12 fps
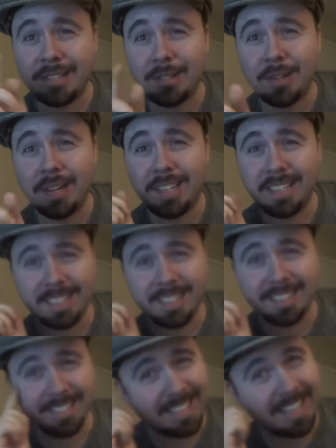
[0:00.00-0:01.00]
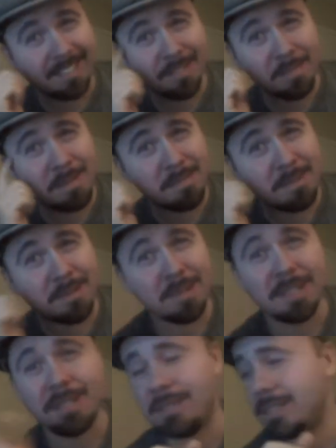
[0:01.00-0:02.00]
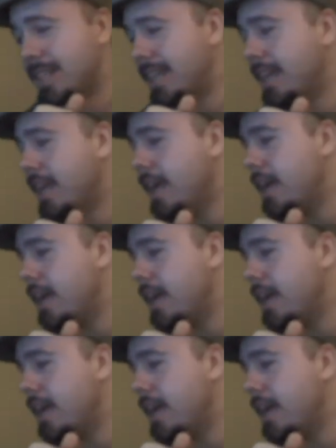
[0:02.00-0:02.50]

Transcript: you, you can't remember what you were saying.